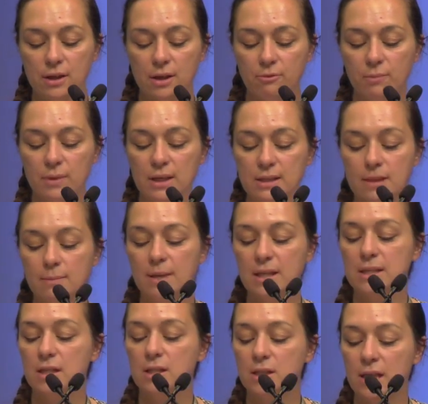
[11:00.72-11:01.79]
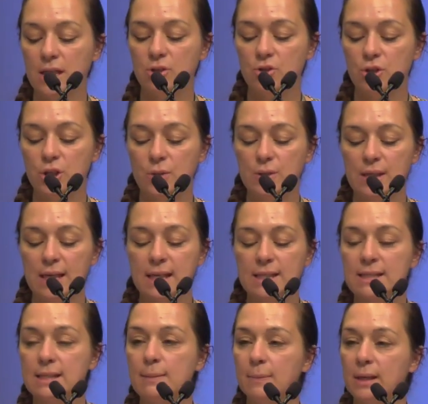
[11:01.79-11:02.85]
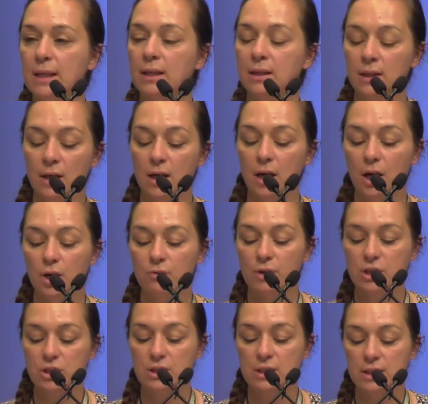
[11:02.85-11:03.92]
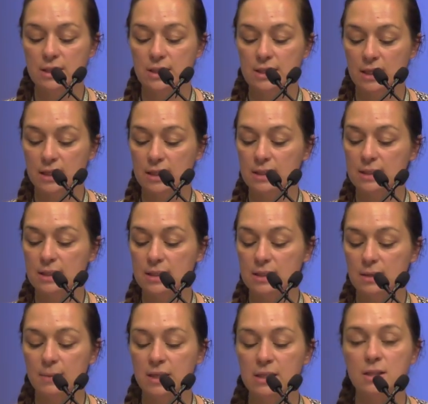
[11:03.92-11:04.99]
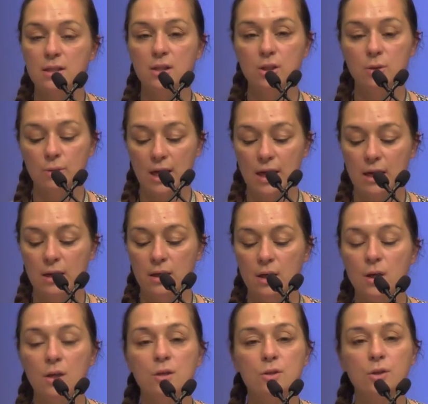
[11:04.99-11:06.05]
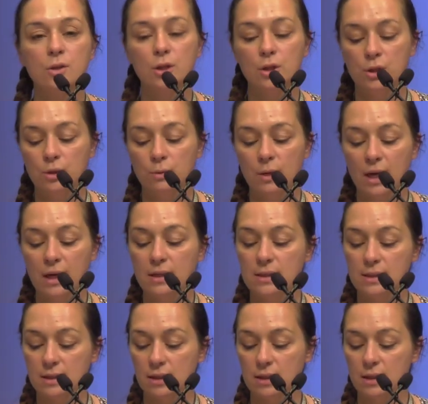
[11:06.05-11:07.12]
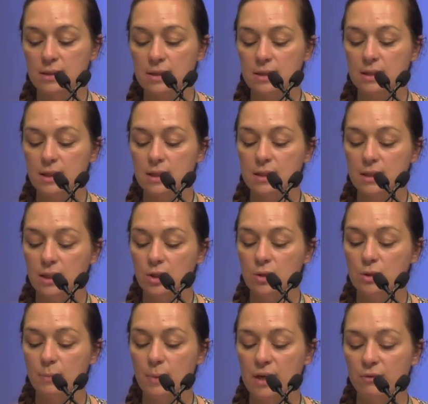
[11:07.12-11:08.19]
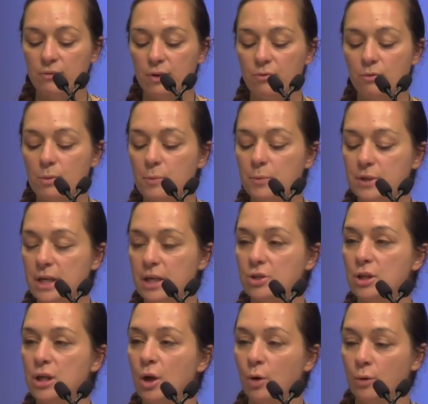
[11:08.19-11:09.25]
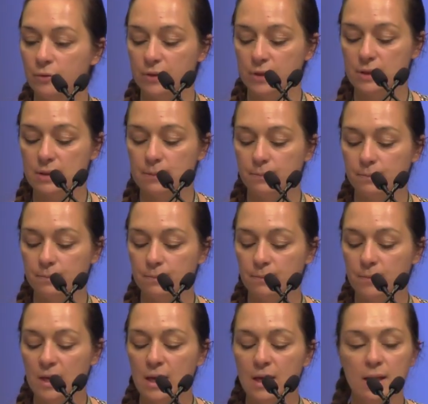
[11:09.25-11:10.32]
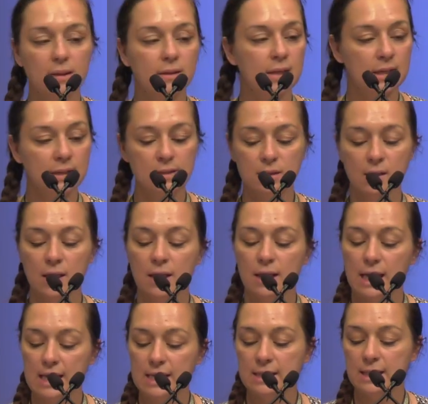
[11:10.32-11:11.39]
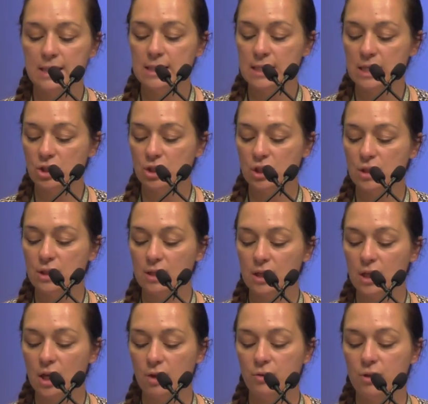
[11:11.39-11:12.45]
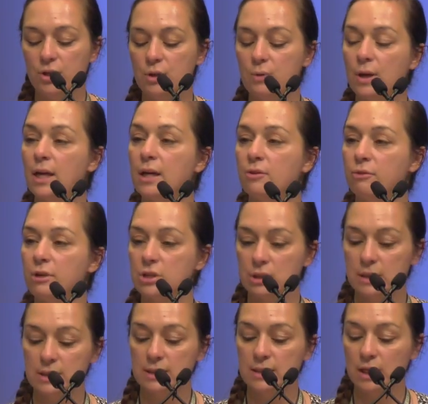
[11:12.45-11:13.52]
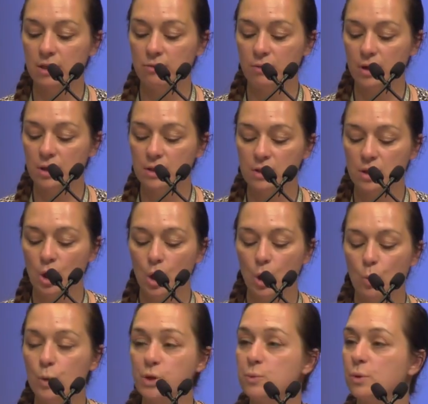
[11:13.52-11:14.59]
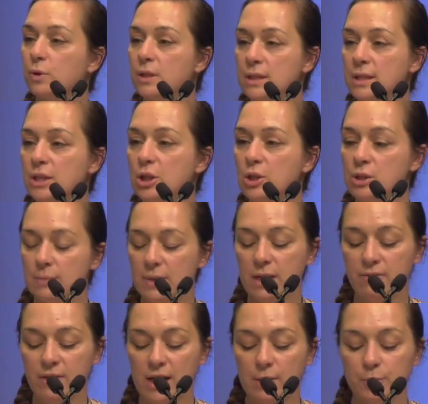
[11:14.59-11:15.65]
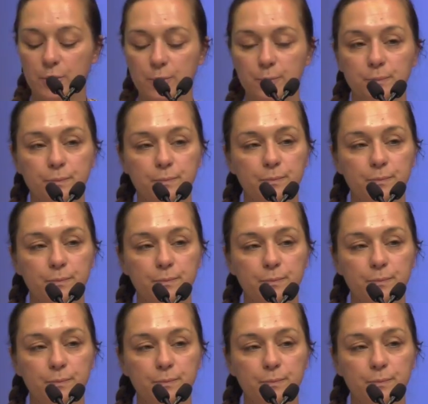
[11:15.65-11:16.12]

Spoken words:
the government has committed to introducing a similar unregistered design system into the UK so that UK designers can continue to benefit from the protection it offers. This is in addition to the current UK unregistered design right, which will continue to be available.